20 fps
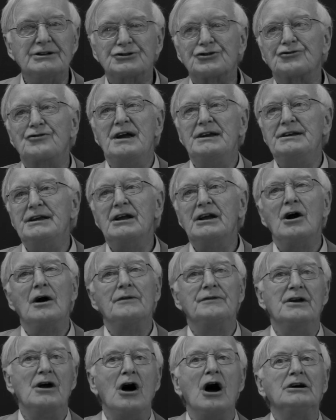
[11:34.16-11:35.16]
training on
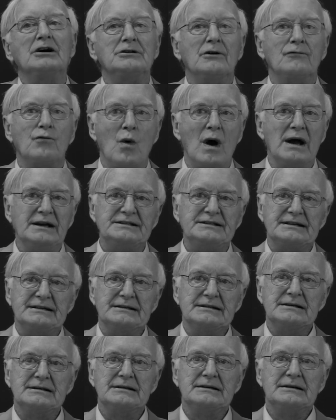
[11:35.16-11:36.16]
the Isle of Wight,
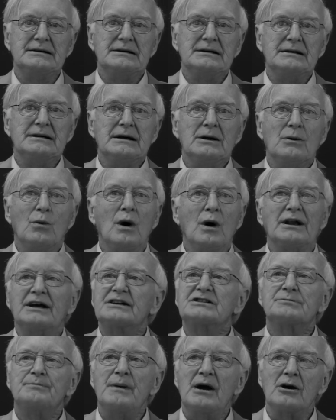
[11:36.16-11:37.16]
while
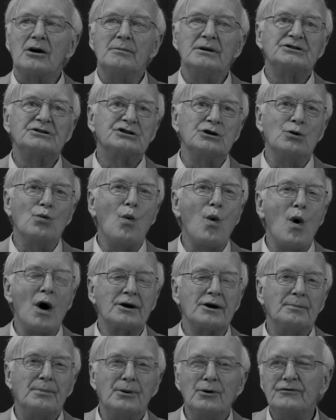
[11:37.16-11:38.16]
experiments in
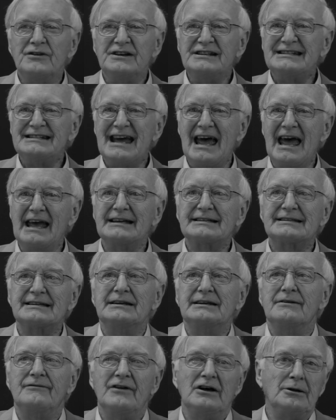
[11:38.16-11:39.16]
waterproofing tanks and
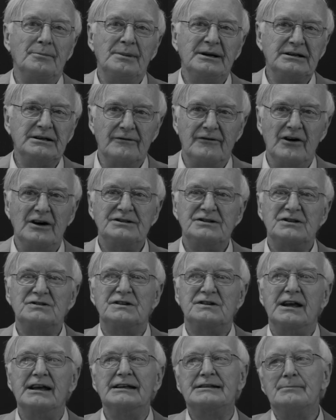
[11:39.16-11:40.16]
developing devices
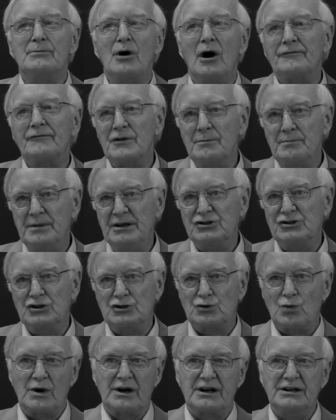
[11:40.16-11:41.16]
to get them off the beaches
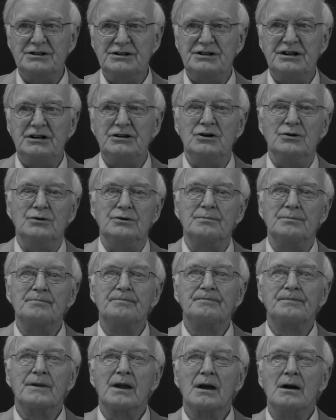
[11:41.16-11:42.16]
were continued.
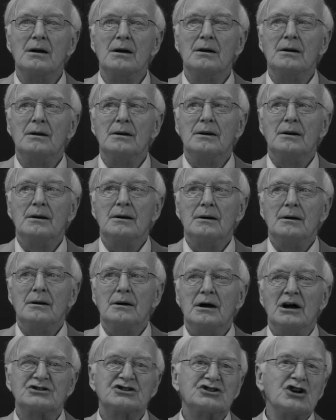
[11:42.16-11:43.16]

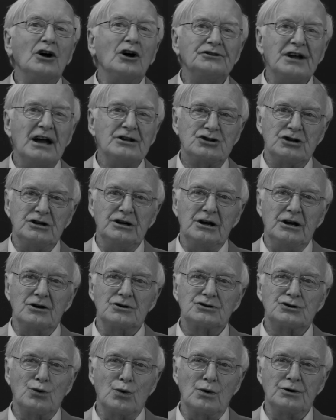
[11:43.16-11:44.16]
Assault
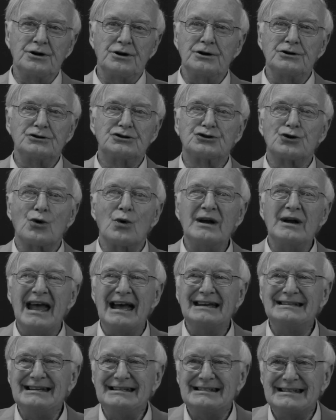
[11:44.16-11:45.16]
engineers who were to destroy
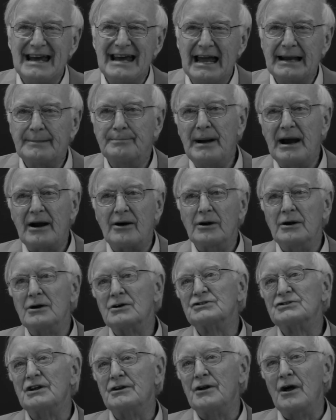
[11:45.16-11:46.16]
anti-tank
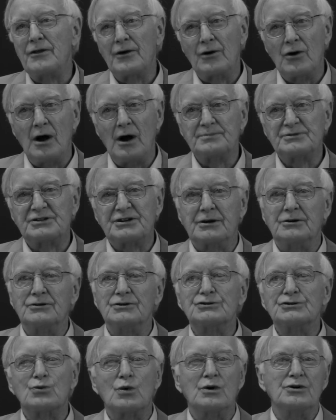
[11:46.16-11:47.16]
barriers and other
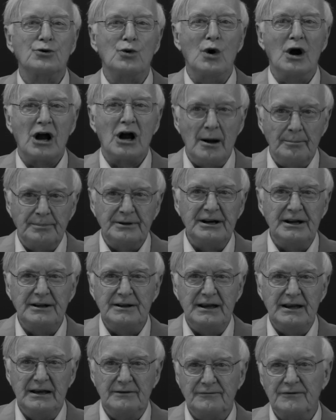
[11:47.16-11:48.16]
obstacles were to accompany
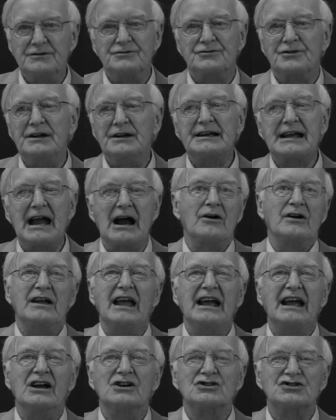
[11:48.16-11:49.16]
the infantry
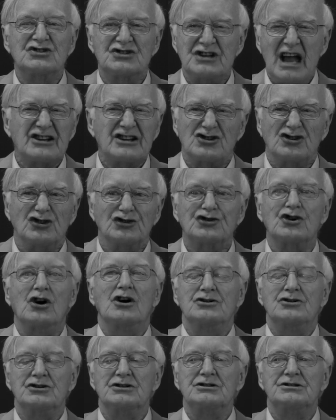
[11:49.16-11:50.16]
carrying satchel
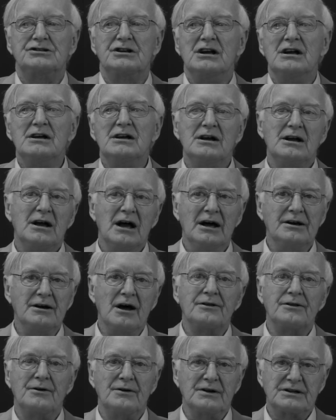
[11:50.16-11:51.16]
charges and
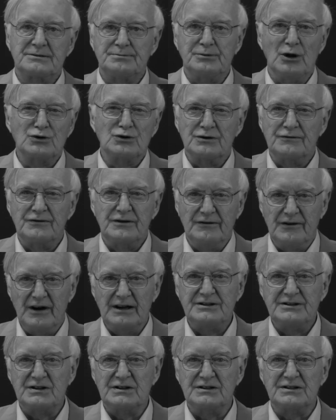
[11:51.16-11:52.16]
other explosive
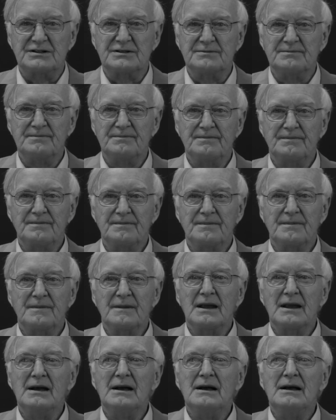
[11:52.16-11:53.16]
devices.
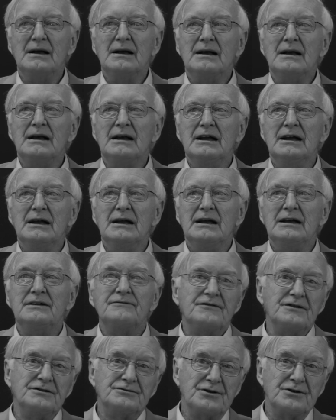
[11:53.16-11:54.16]

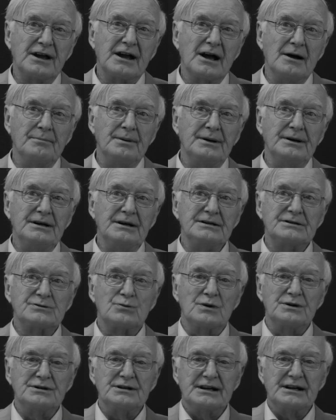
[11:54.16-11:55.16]
Infantry companies
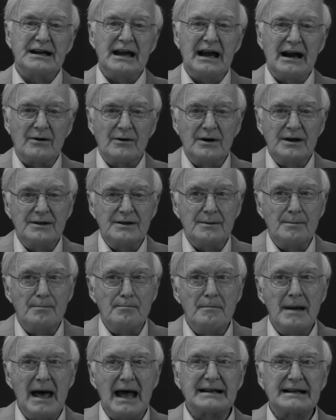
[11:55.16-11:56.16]
were to carry the
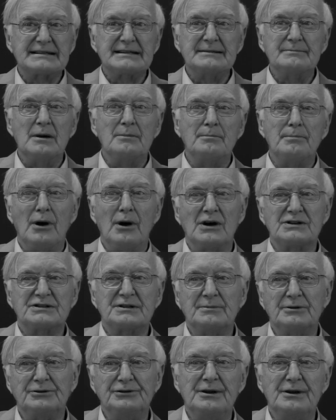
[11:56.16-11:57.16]
maximum
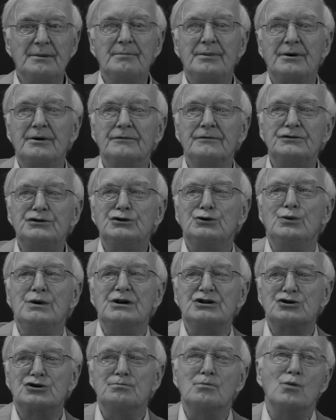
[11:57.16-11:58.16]
possible number of
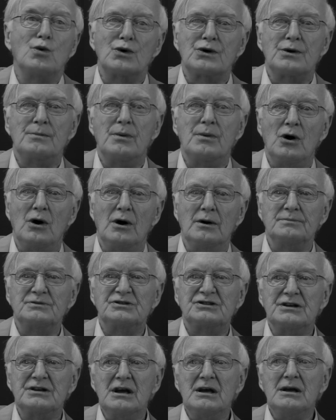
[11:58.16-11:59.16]
2-inch mortar
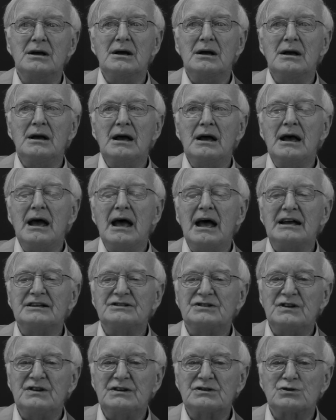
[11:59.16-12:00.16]
bombs,
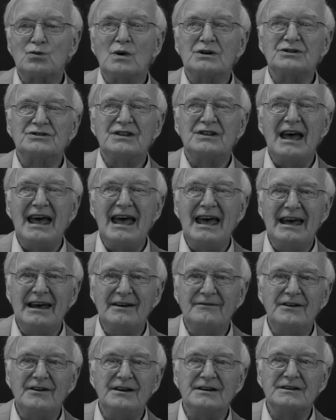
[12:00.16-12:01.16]
as this was the
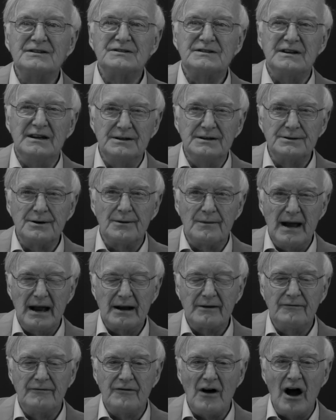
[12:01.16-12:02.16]
heaviest
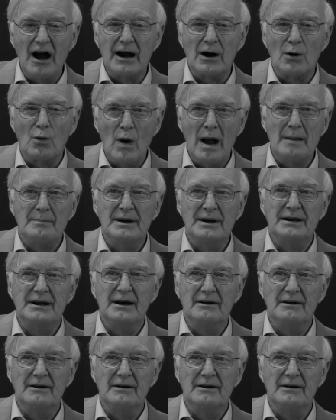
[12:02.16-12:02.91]
indirect fire weapon